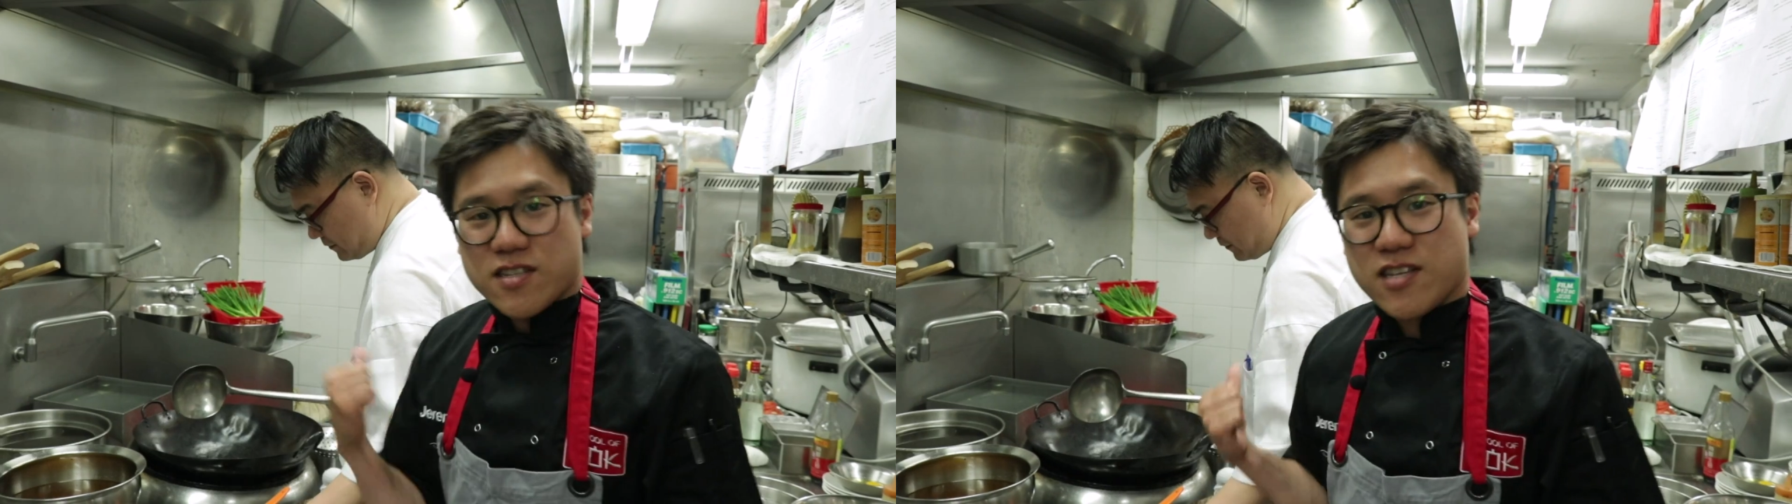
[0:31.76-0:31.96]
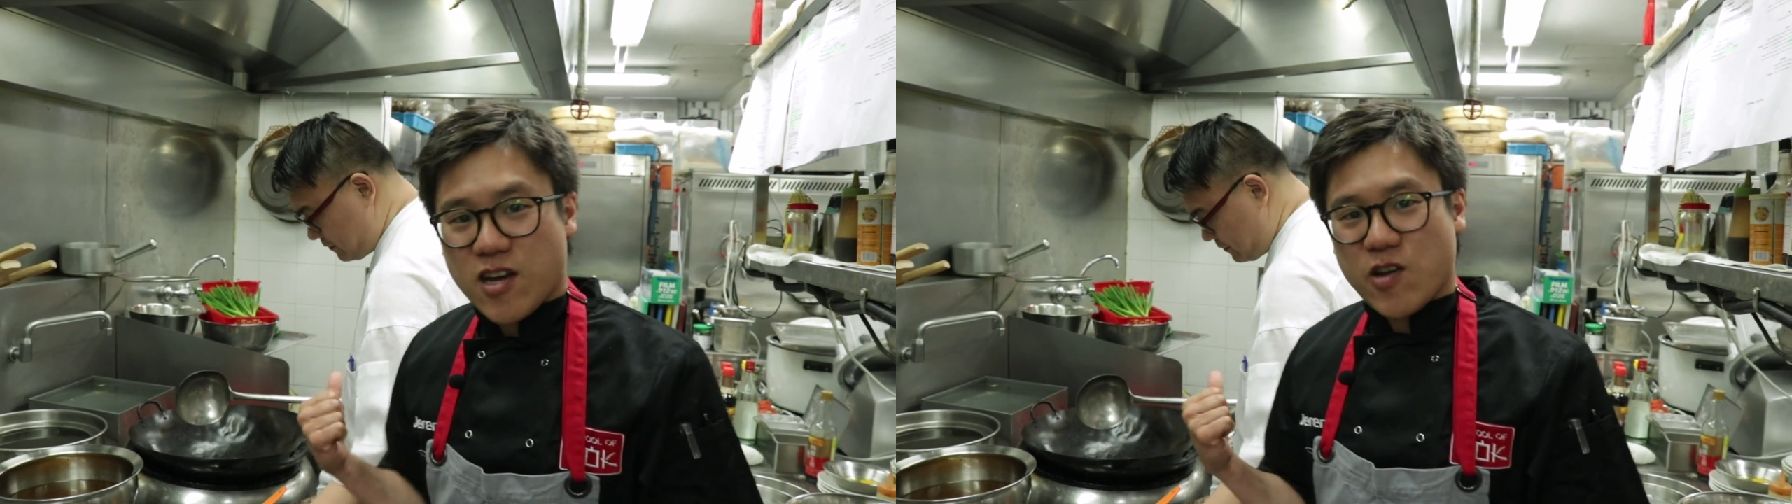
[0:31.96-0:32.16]

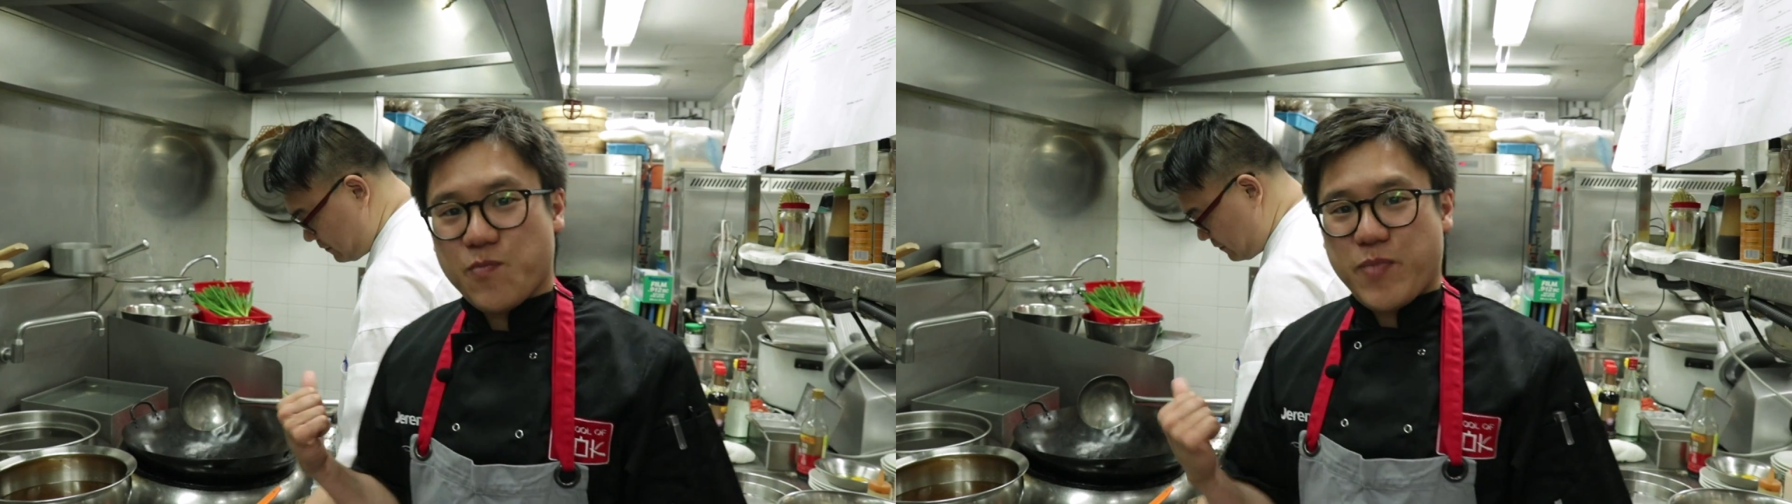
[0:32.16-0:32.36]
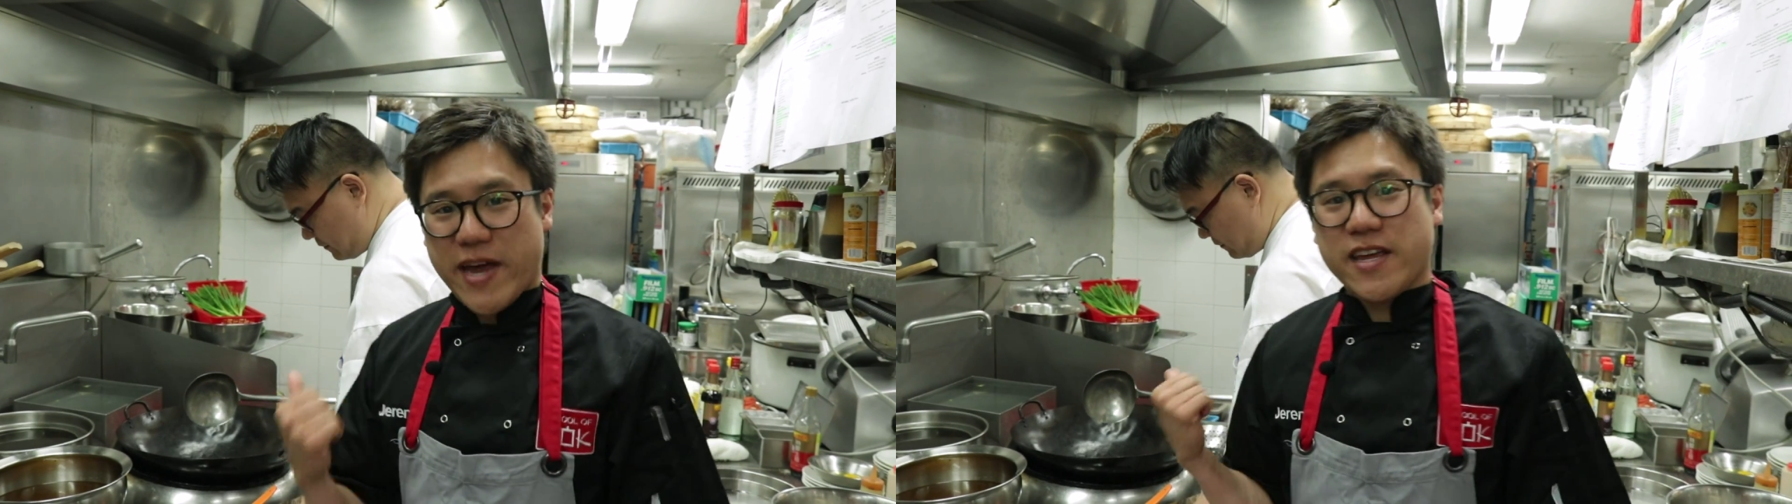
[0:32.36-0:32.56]
So
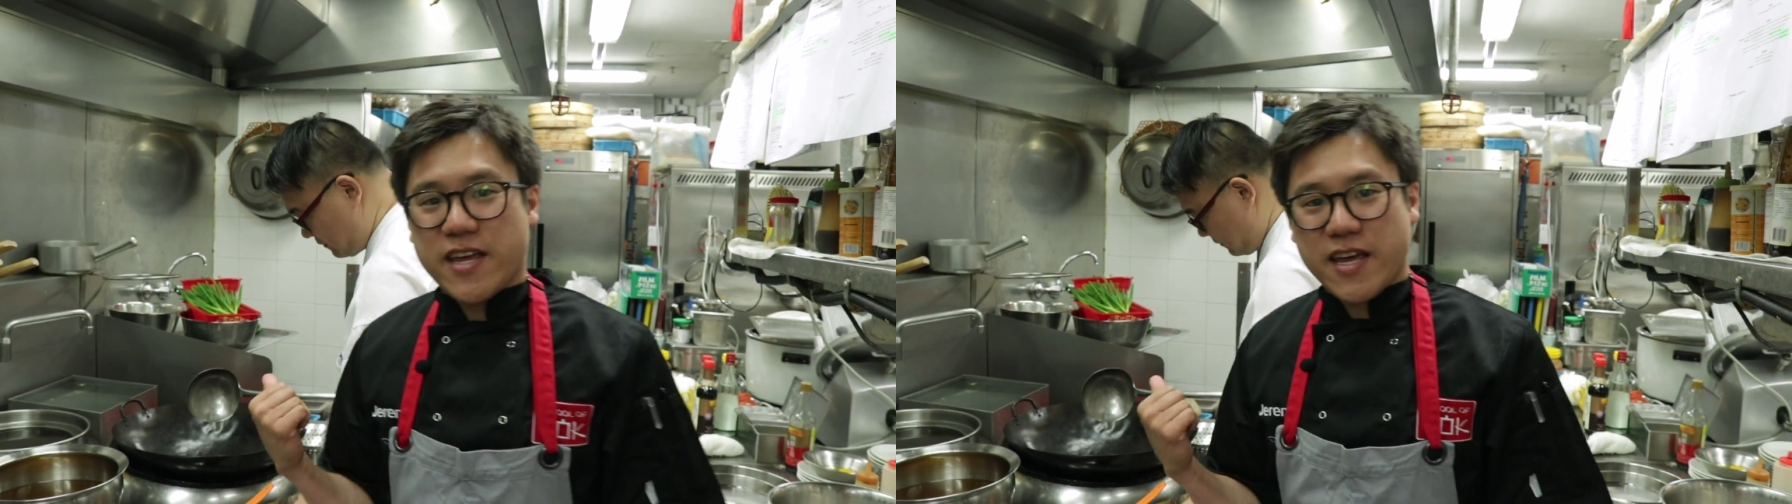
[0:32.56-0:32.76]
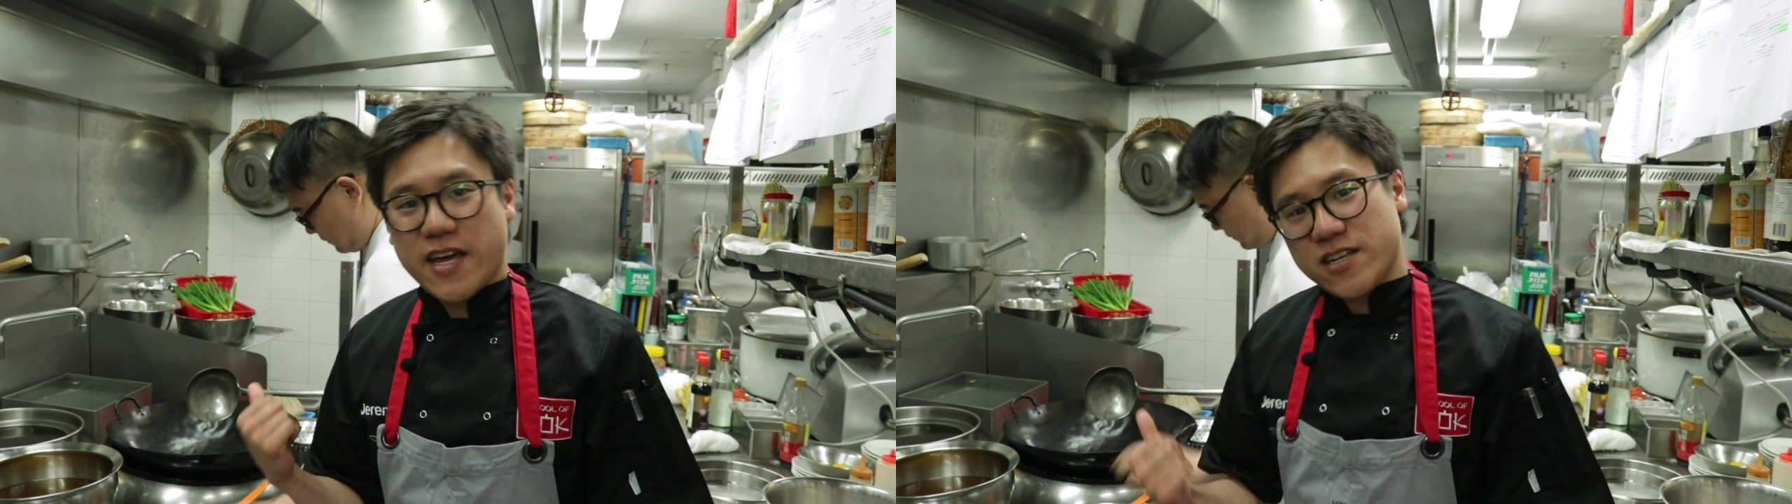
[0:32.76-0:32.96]
Benny
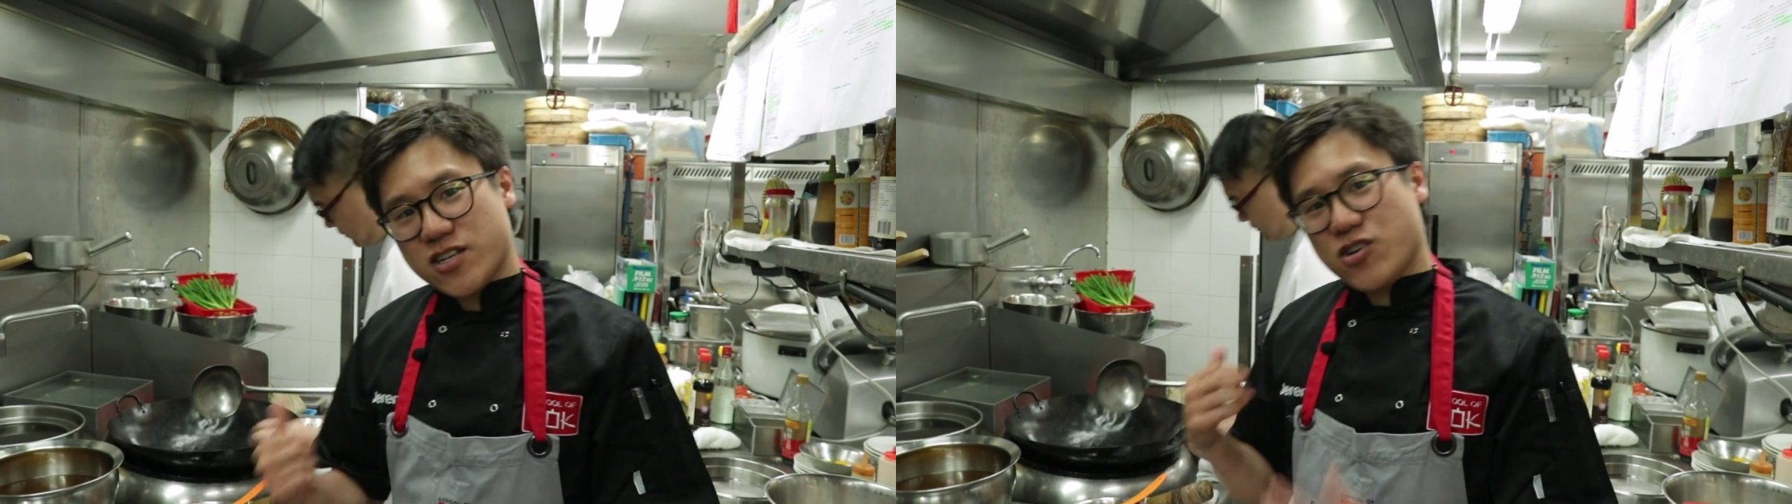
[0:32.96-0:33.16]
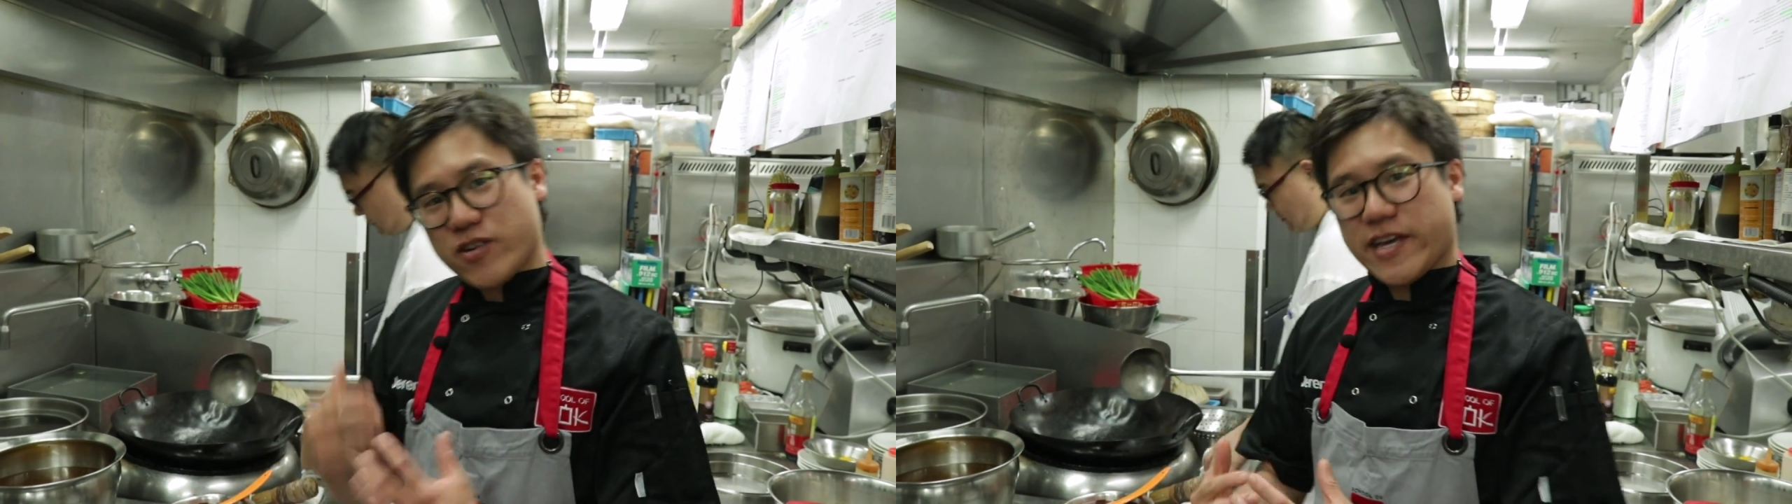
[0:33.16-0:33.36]
here is
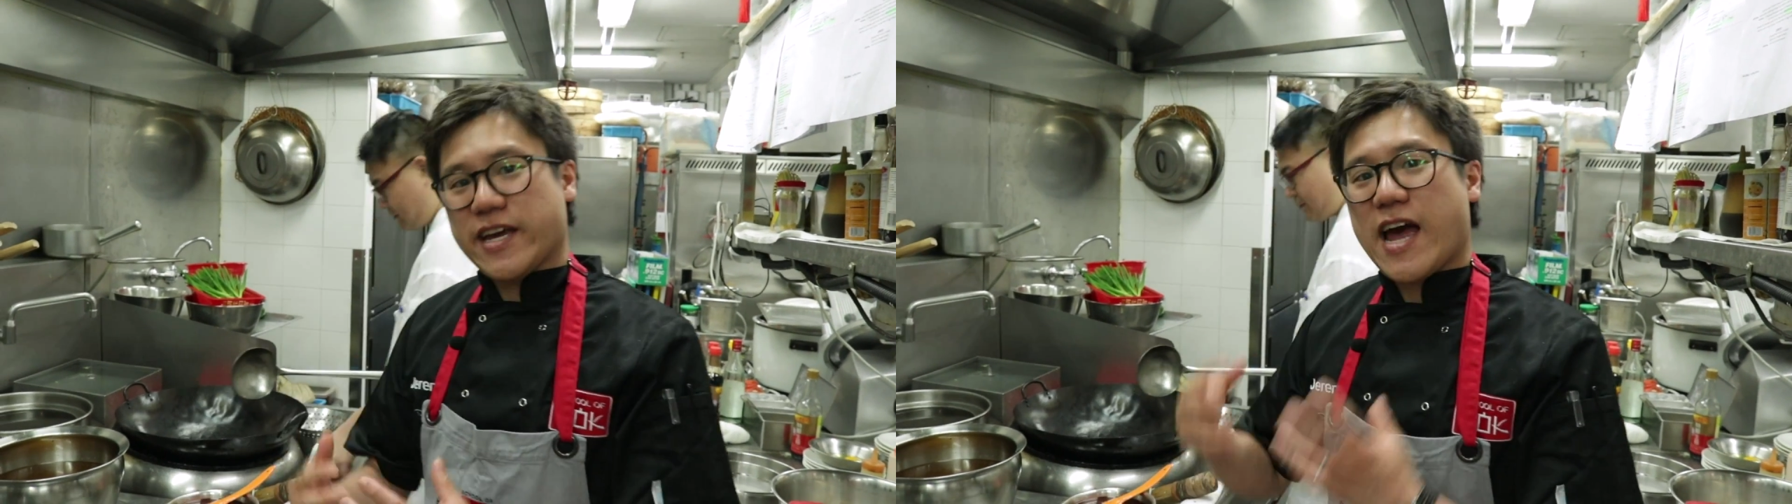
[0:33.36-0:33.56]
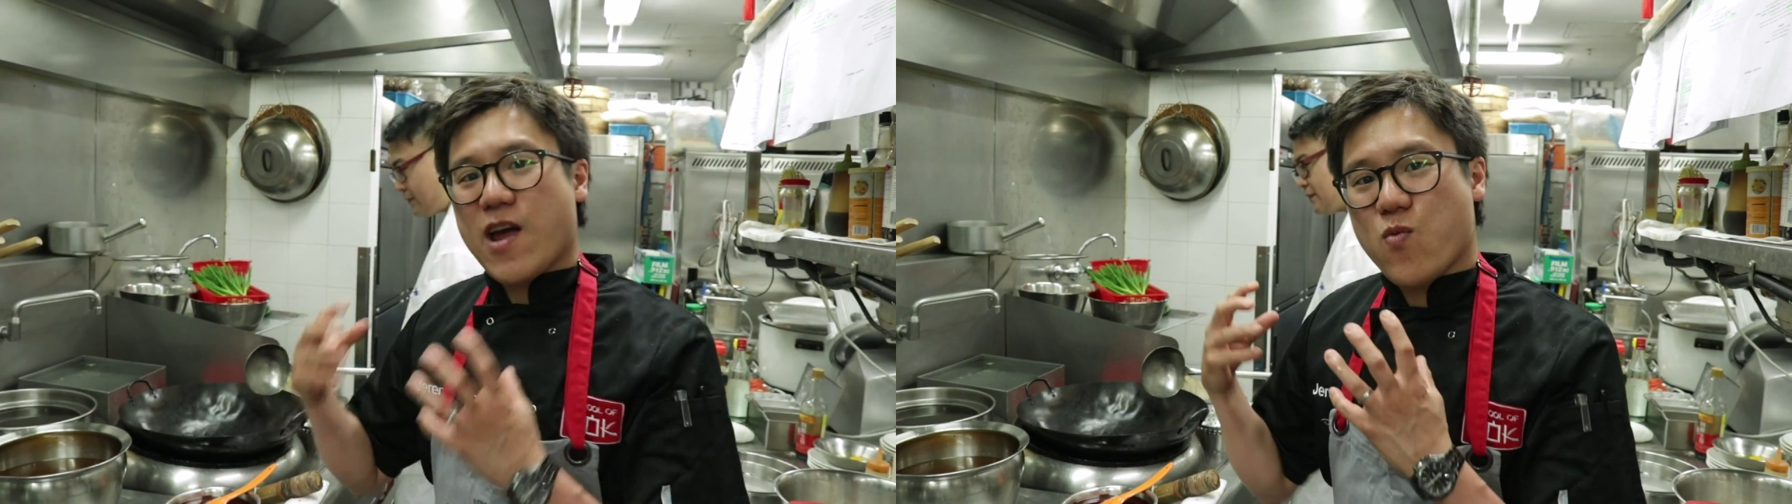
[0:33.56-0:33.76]

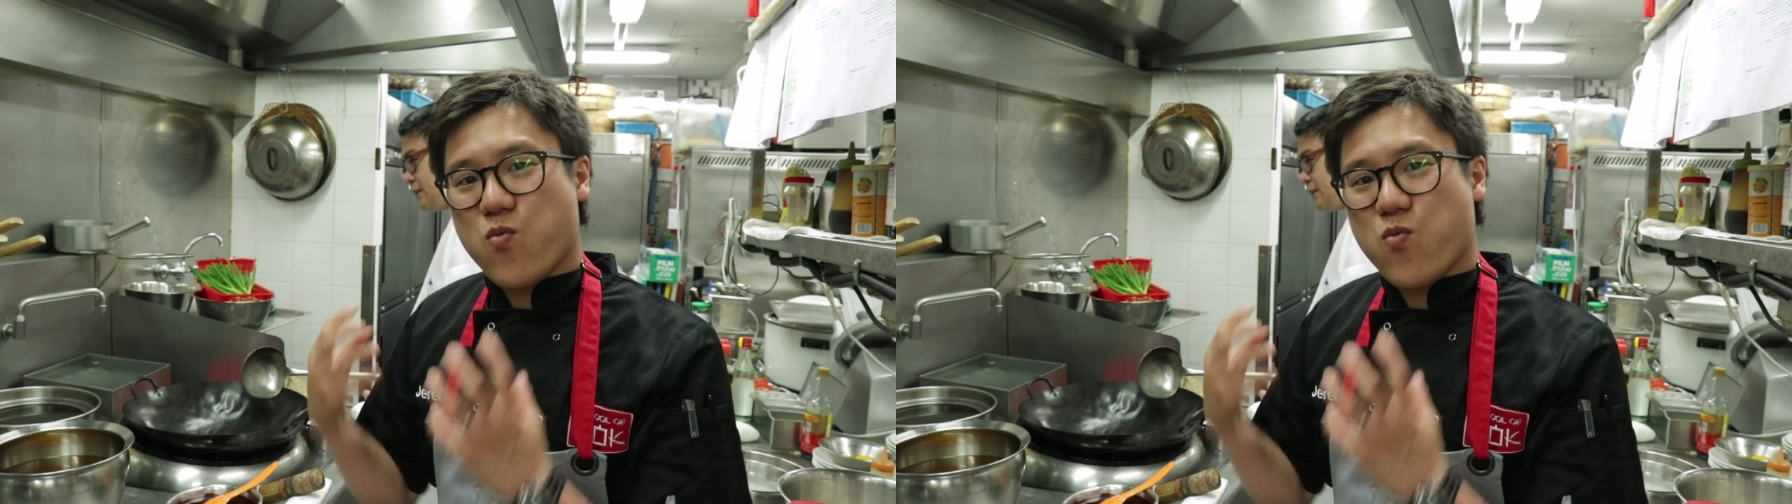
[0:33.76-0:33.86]
cooking a